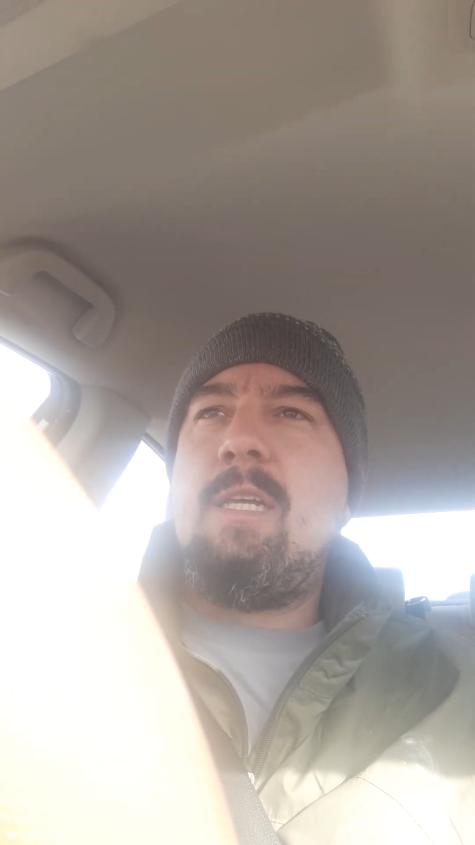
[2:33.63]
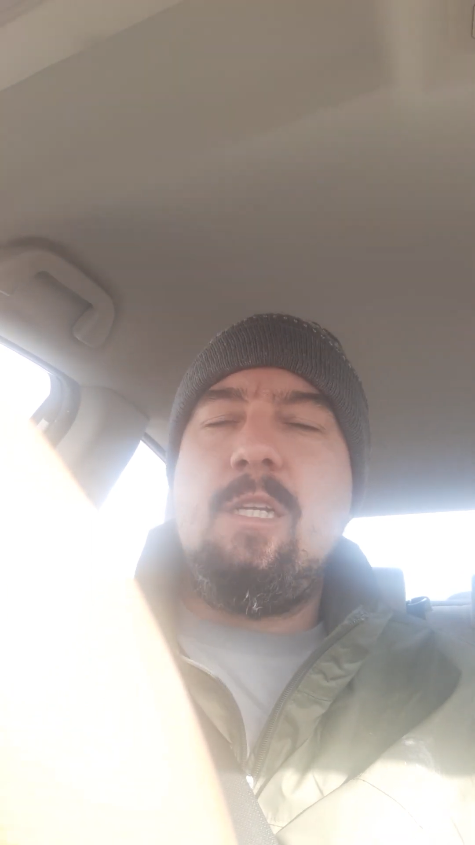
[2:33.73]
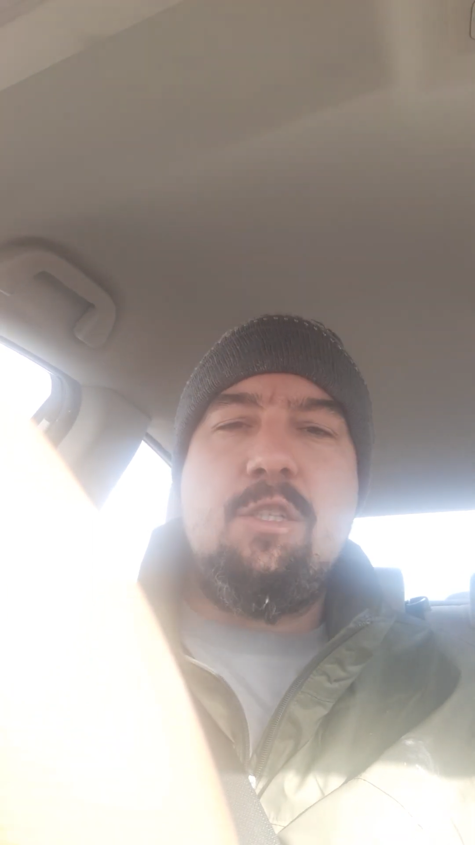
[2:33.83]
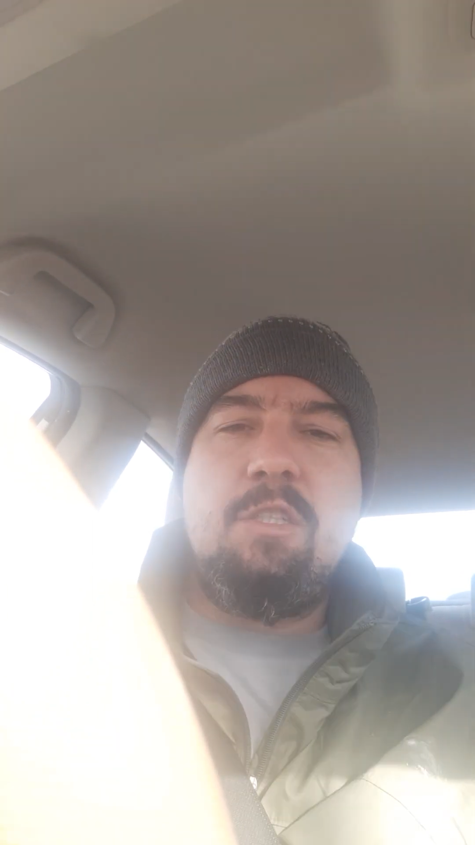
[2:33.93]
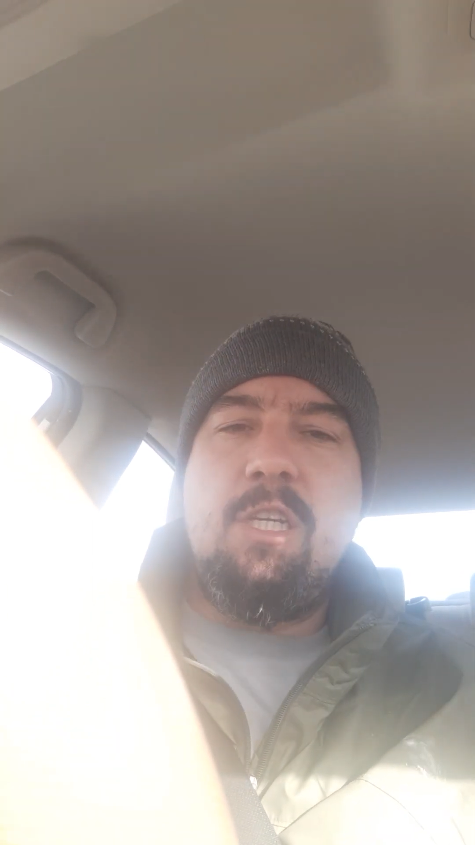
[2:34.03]

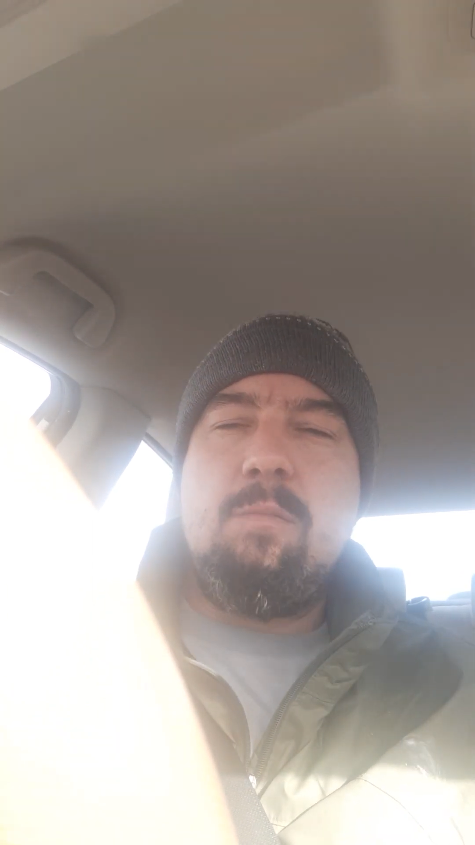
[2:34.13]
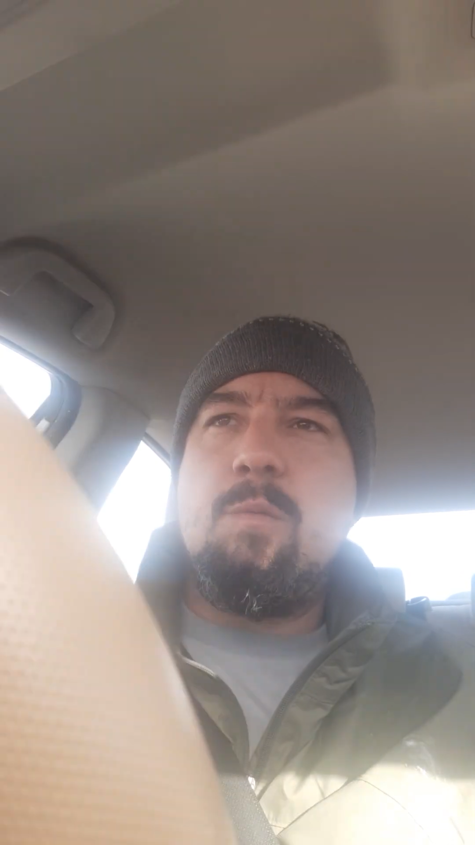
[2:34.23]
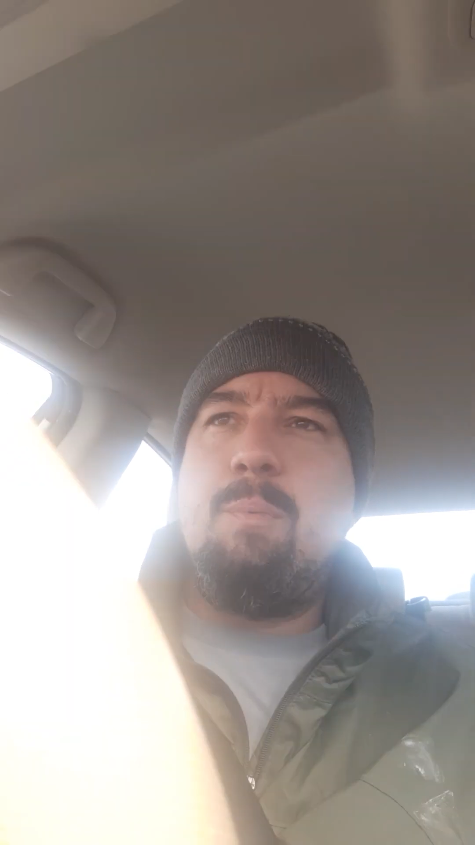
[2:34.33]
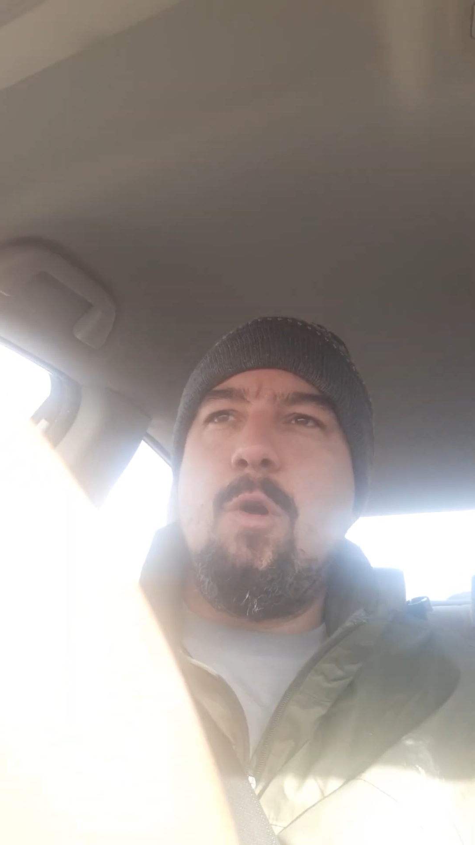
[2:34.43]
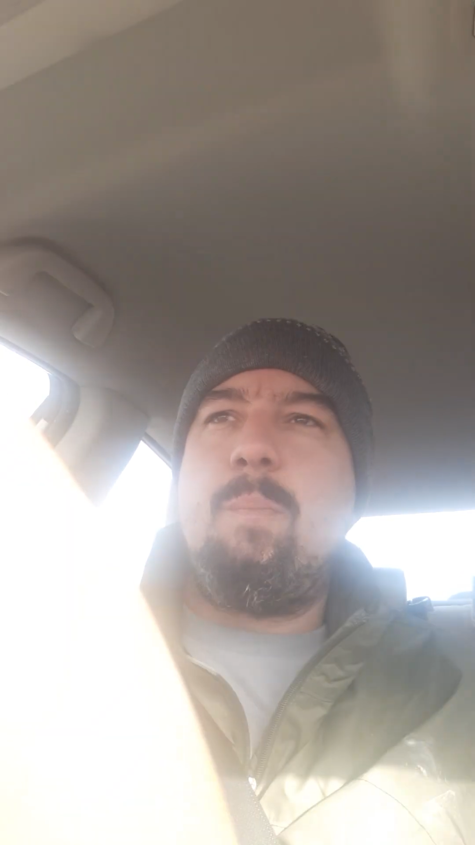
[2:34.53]
Keep
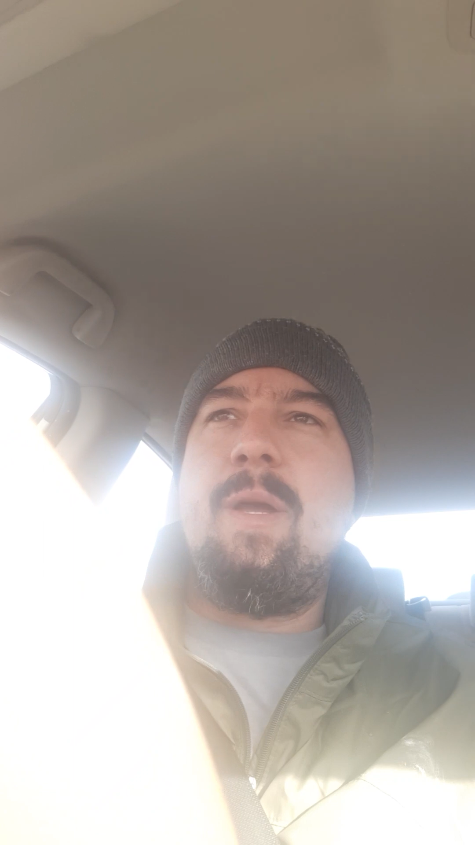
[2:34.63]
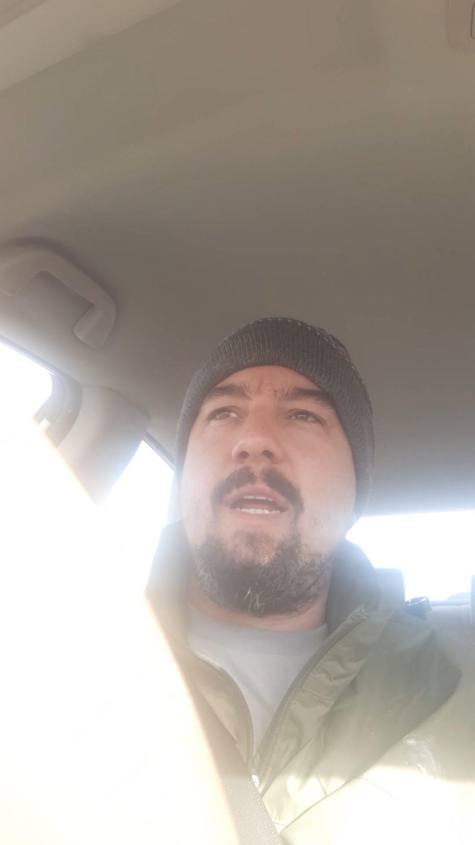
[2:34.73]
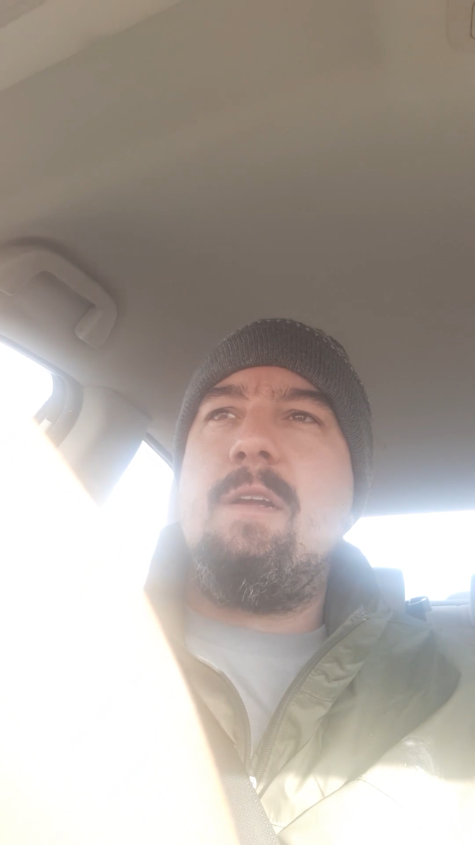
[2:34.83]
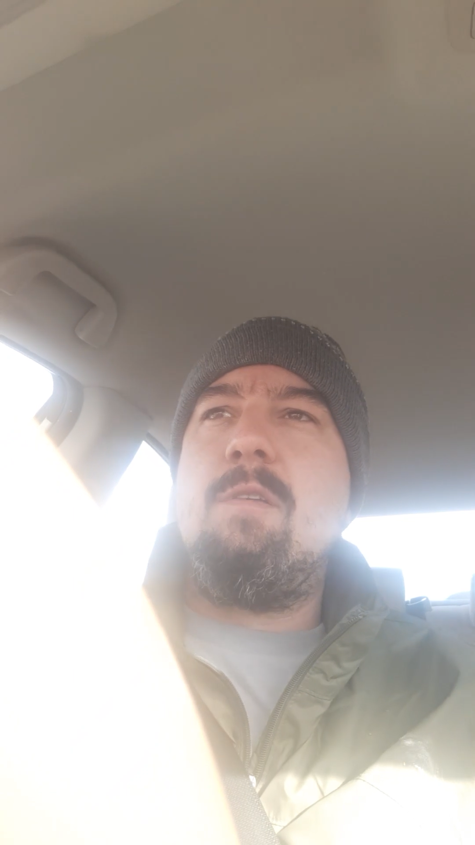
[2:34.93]
the propane